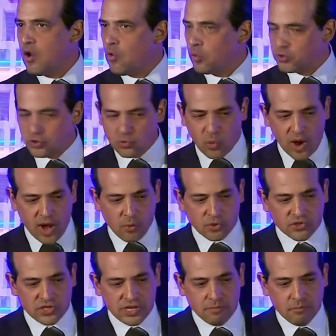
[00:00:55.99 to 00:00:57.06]
which is why we're
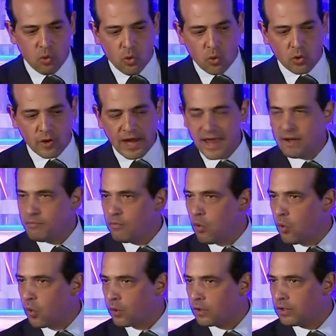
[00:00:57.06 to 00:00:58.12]
seeing more and
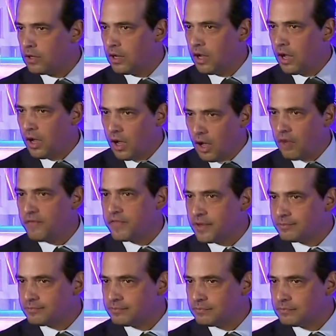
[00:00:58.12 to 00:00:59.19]
more of them.